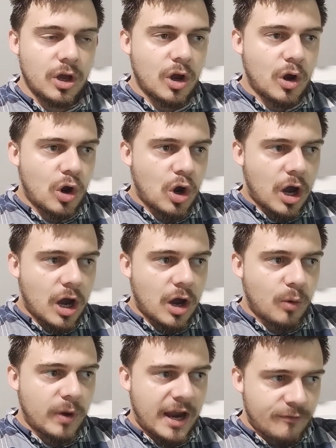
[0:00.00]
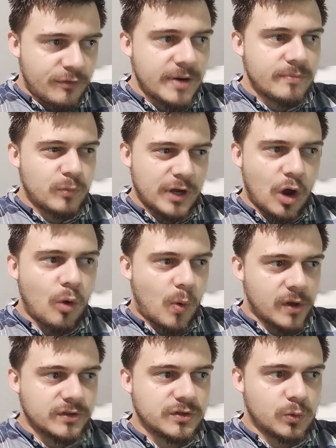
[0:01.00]
We go
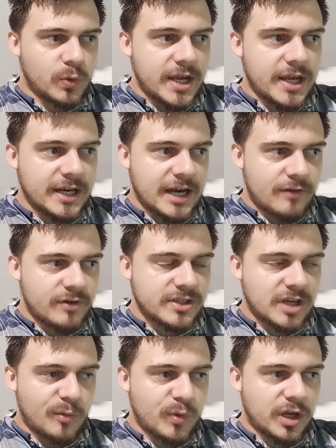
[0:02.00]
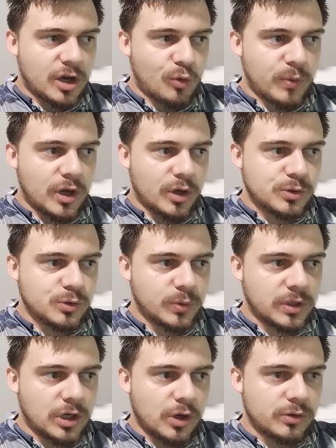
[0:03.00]
once a week, and every time we go to a
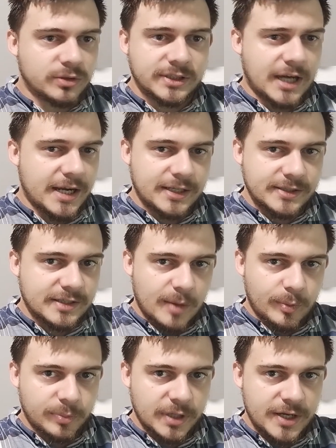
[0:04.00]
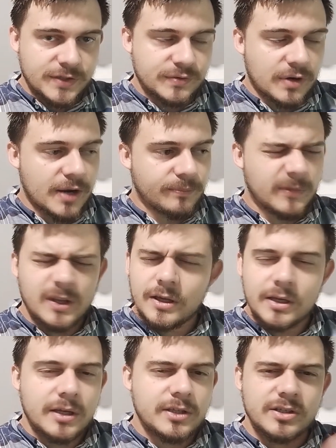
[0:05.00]
local diner type of place, right?
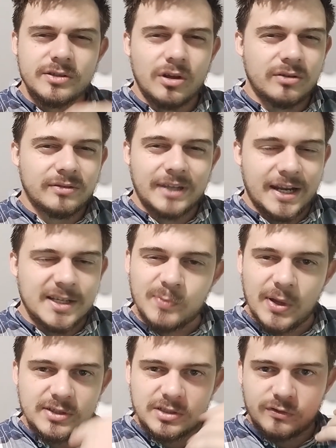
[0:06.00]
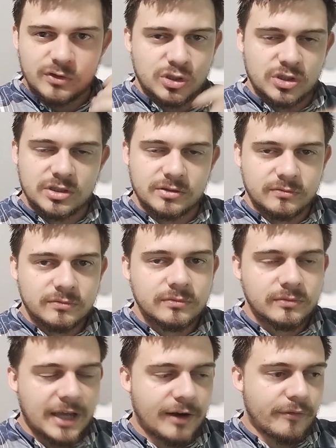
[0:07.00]
It's just not that expensive. It's just
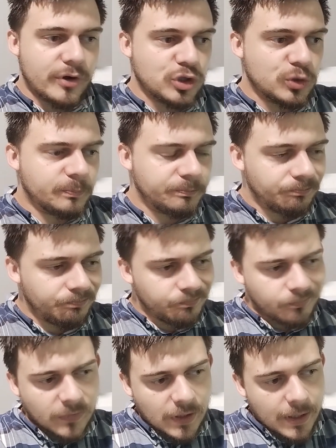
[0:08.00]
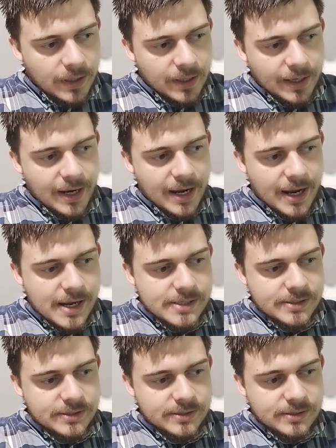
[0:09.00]
average, and
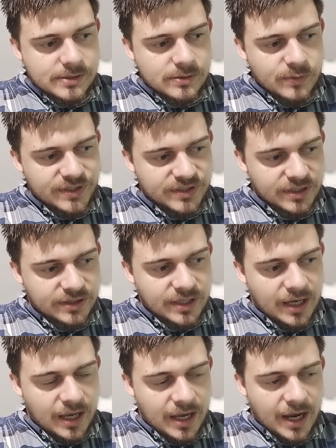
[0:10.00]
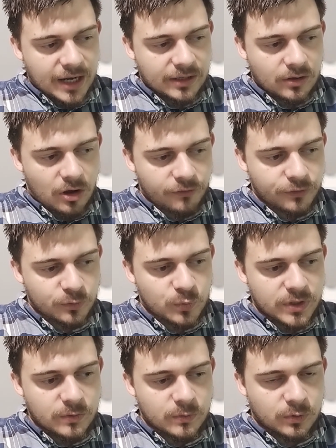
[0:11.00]
we sit there, and often we
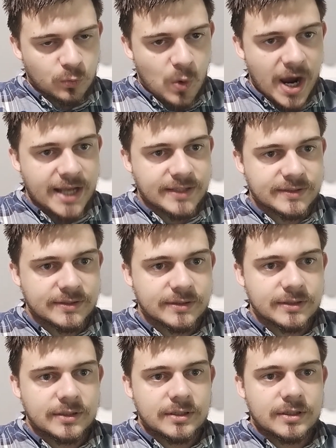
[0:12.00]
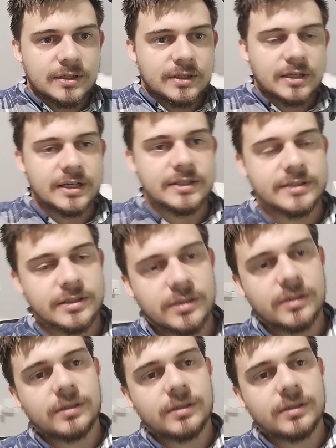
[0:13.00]
will wait until